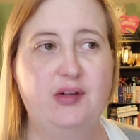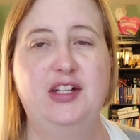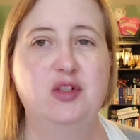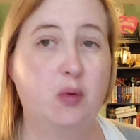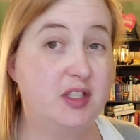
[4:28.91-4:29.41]

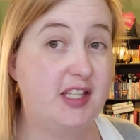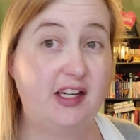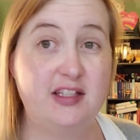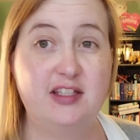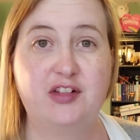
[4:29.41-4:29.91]
and towards the
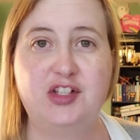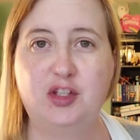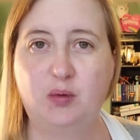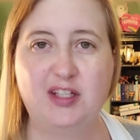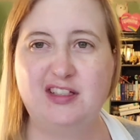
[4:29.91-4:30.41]
end of the series,
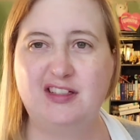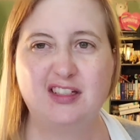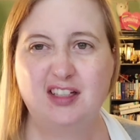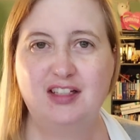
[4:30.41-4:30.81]
she wasn't,